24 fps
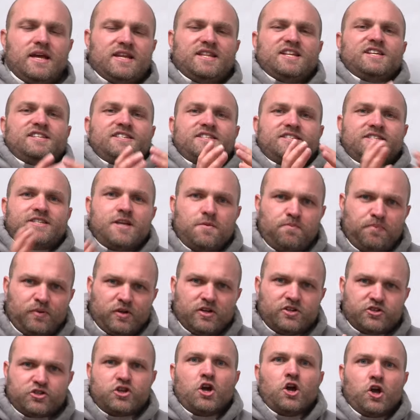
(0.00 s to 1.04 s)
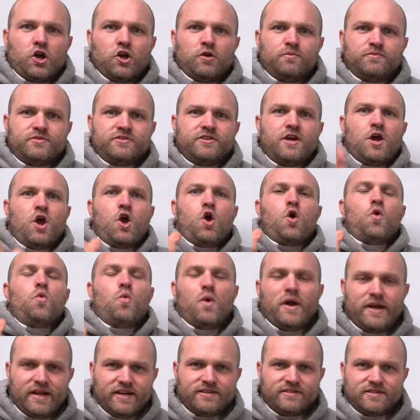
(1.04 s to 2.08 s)
In the simplest terms,
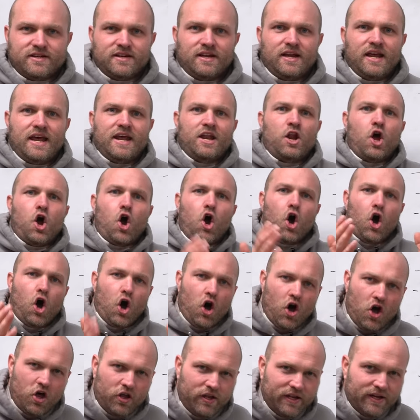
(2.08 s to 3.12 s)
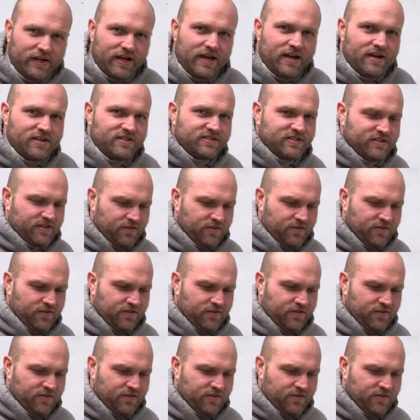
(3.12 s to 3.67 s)
what is it? And all it is